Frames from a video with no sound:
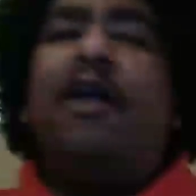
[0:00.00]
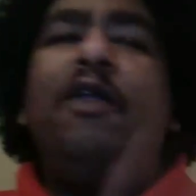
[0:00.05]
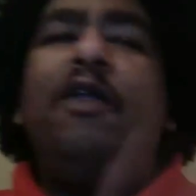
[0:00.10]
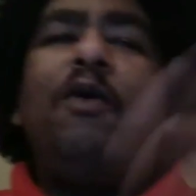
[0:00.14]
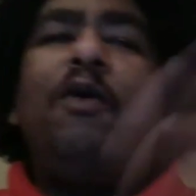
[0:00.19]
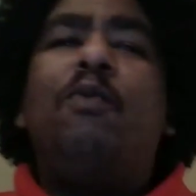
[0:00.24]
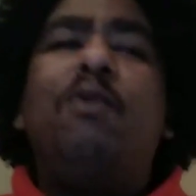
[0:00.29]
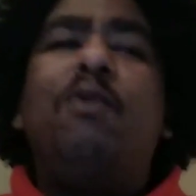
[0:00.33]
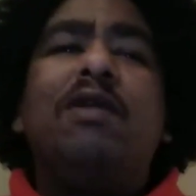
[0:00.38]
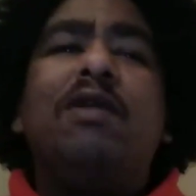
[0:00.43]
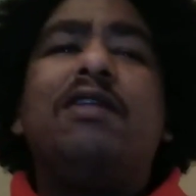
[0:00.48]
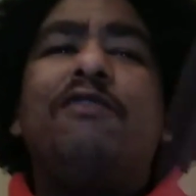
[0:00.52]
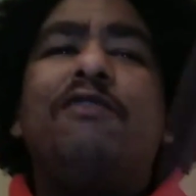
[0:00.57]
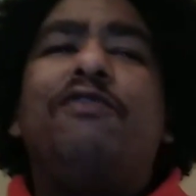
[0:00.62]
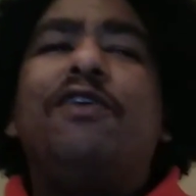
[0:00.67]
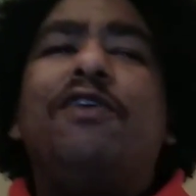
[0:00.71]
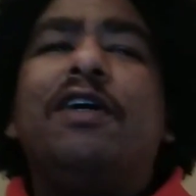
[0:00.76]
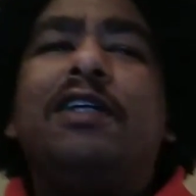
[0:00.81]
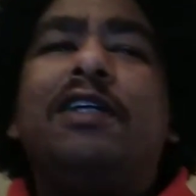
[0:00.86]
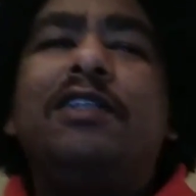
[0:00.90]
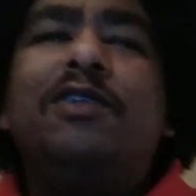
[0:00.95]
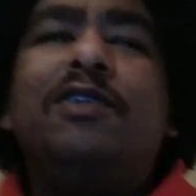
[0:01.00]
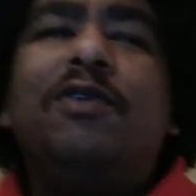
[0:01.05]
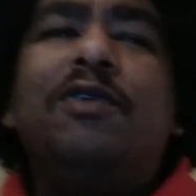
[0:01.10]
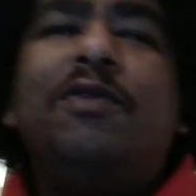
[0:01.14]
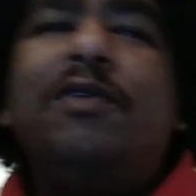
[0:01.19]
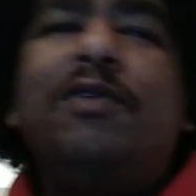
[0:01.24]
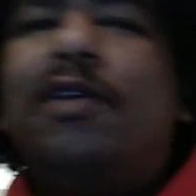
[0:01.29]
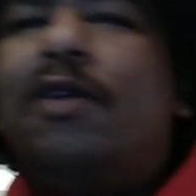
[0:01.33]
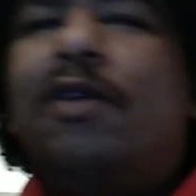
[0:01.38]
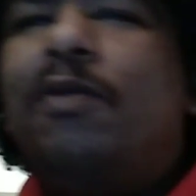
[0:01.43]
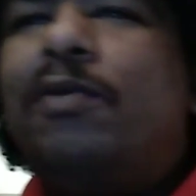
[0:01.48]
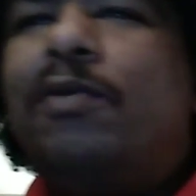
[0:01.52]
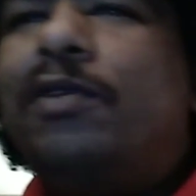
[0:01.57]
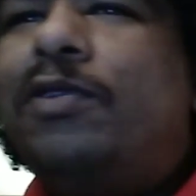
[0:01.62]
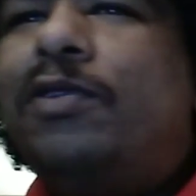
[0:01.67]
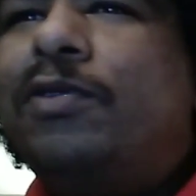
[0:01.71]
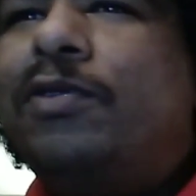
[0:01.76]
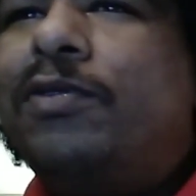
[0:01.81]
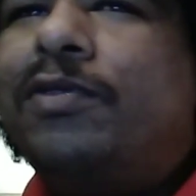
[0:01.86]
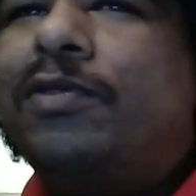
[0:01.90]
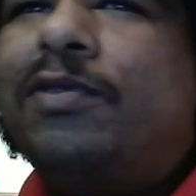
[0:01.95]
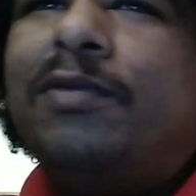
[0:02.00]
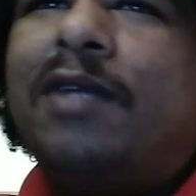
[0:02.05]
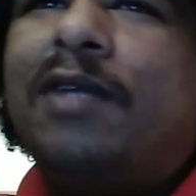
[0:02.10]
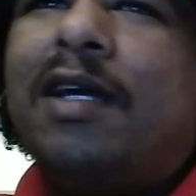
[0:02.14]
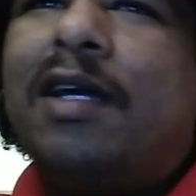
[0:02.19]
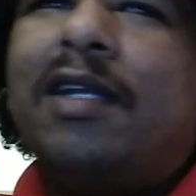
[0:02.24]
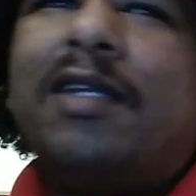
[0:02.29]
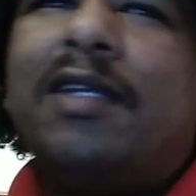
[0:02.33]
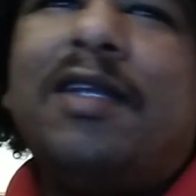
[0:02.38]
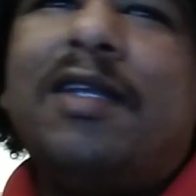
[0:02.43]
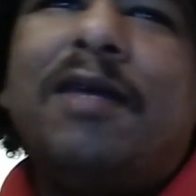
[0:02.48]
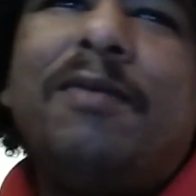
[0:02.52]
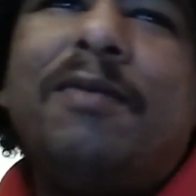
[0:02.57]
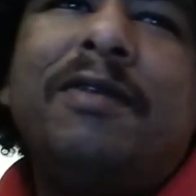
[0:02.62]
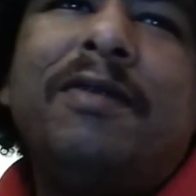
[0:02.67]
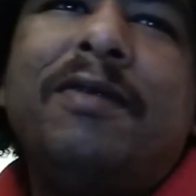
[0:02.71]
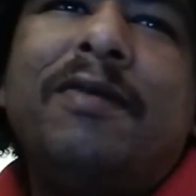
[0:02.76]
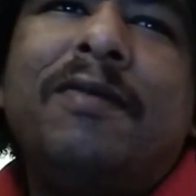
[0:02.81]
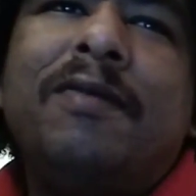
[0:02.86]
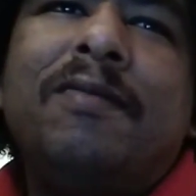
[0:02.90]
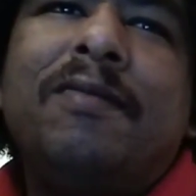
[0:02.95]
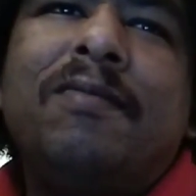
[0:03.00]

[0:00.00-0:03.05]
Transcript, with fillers: oh, what the fuck is going on with you two? God damn it.